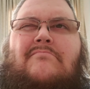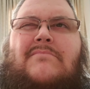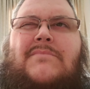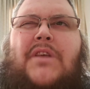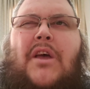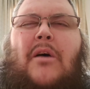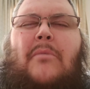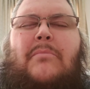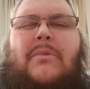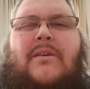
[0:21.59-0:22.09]

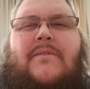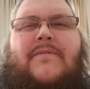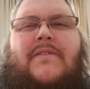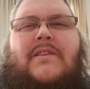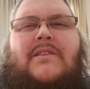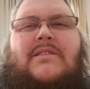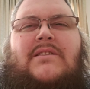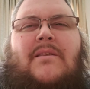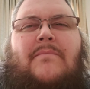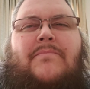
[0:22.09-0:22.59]
Tell me if
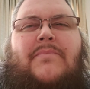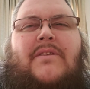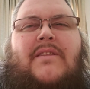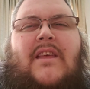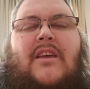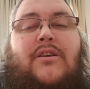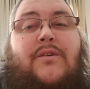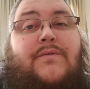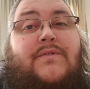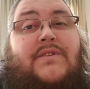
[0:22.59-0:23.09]
it's something
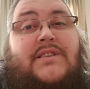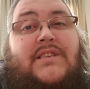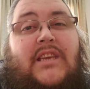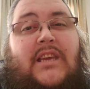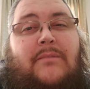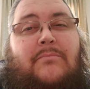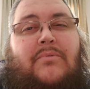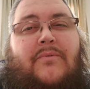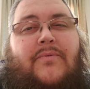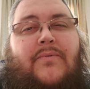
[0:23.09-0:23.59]
that you've
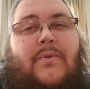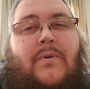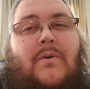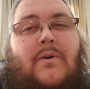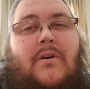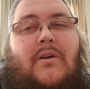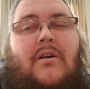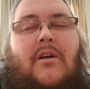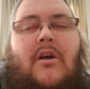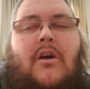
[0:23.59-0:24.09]
seen
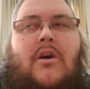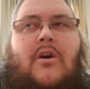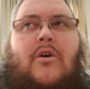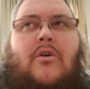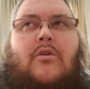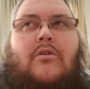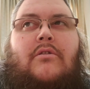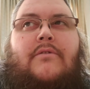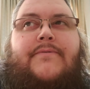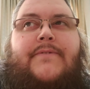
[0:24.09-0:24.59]
before
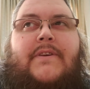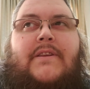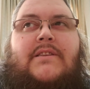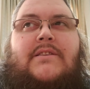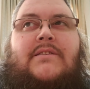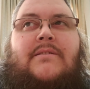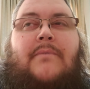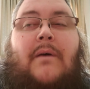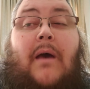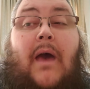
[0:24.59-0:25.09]
or if
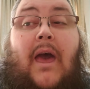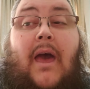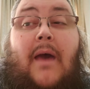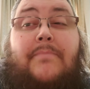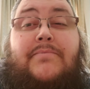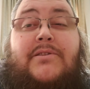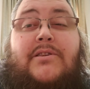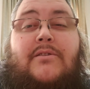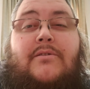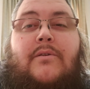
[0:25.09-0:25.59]
it's
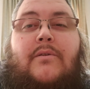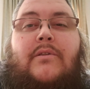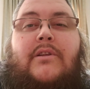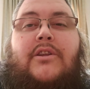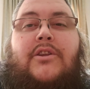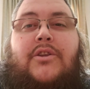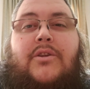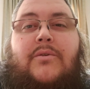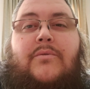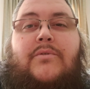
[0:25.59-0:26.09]
absolutely
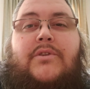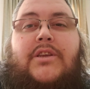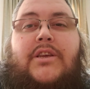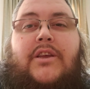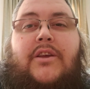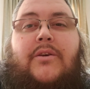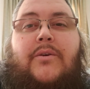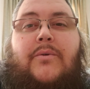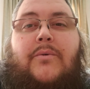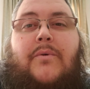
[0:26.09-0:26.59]
new to
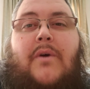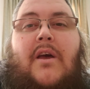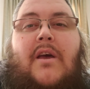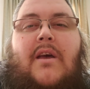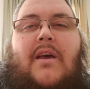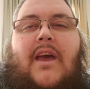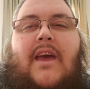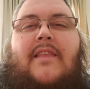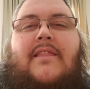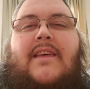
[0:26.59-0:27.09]
you.
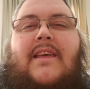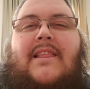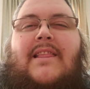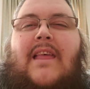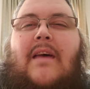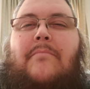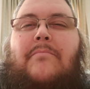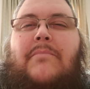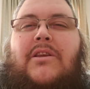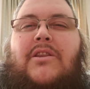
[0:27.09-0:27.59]
And then
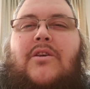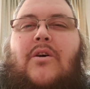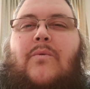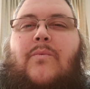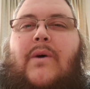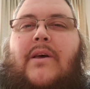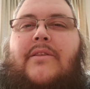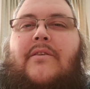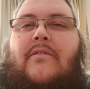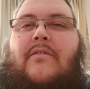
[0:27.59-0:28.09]
let me know
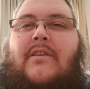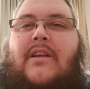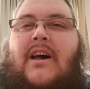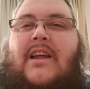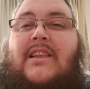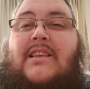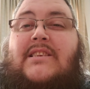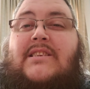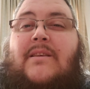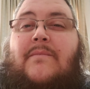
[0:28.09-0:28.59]
whether or not
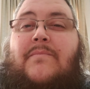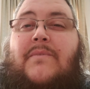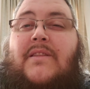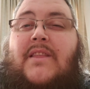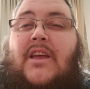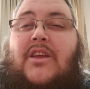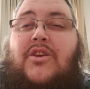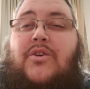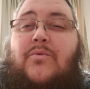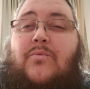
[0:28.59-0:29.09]
it's something
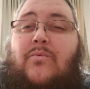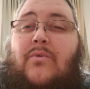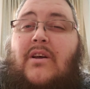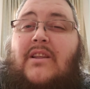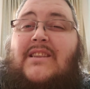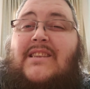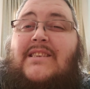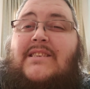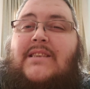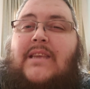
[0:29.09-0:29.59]
that you
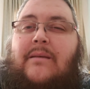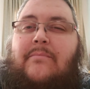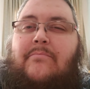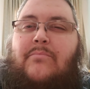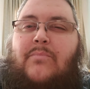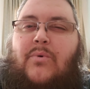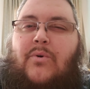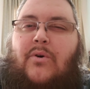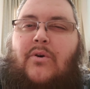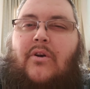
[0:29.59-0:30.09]
want to see
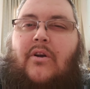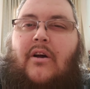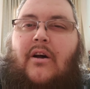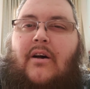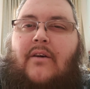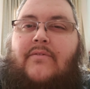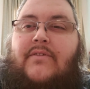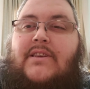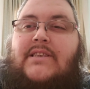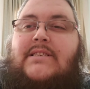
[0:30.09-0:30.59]
more
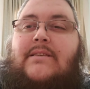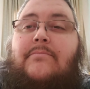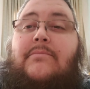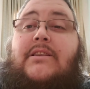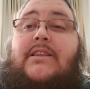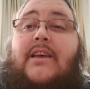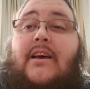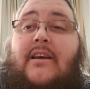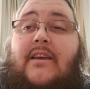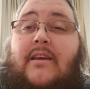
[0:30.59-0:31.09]
of. Because let me
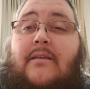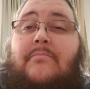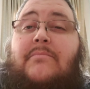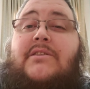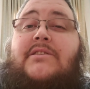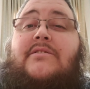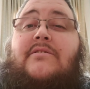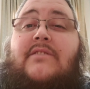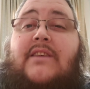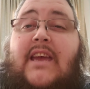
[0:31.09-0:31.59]
tell you,
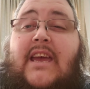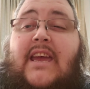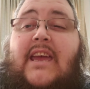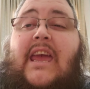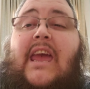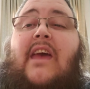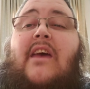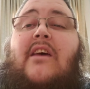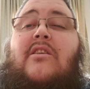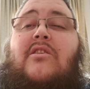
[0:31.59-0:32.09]
Mr. K
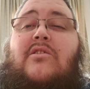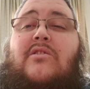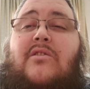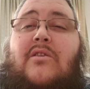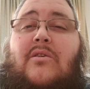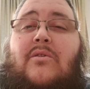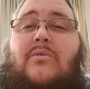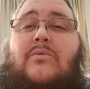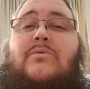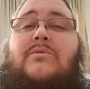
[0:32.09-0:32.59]

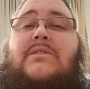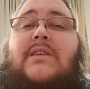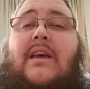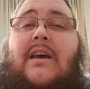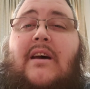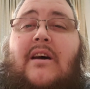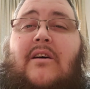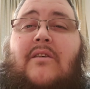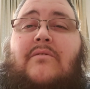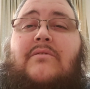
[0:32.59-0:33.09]
knows
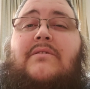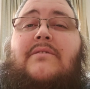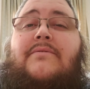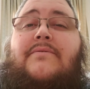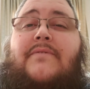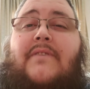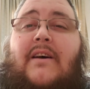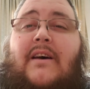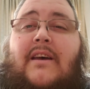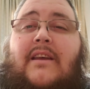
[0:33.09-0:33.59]
how to
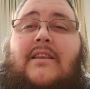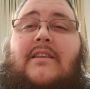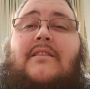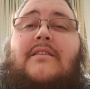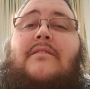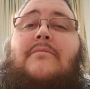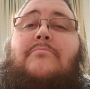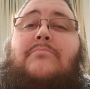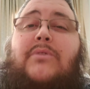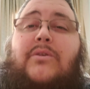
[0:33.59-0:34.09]
find
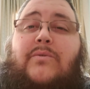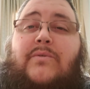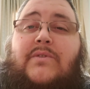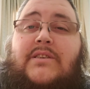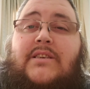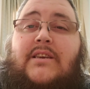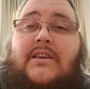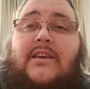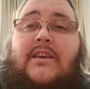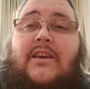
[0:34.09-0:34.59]
the
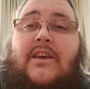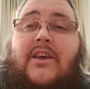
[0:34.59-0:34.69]
music.